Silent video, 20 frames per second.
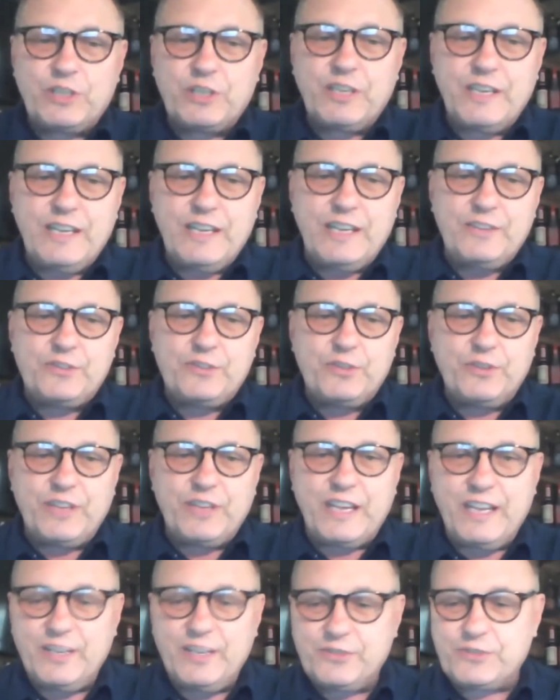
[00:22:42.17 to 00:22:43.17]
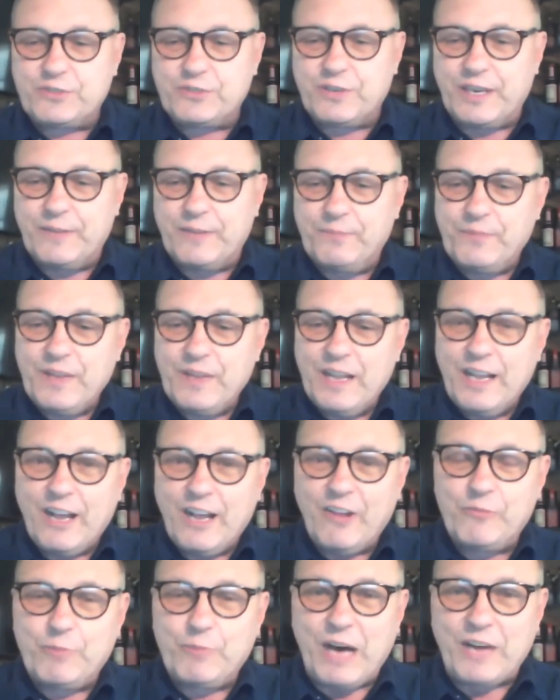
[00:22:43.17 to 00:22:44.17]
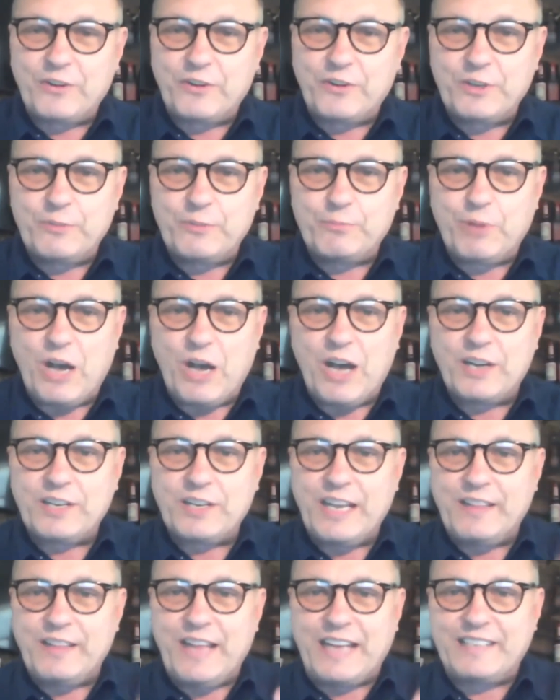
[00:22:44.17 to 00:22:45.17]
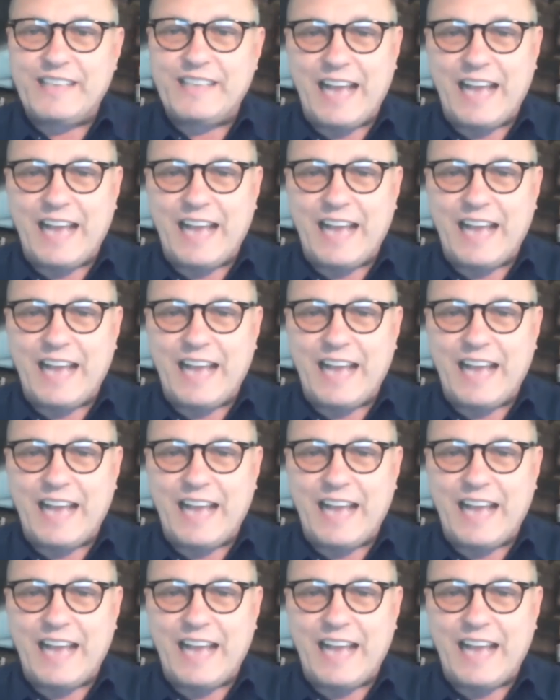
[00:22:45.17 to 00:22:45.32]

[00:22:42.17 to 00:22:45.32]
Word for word: look into the history of bottled in bond,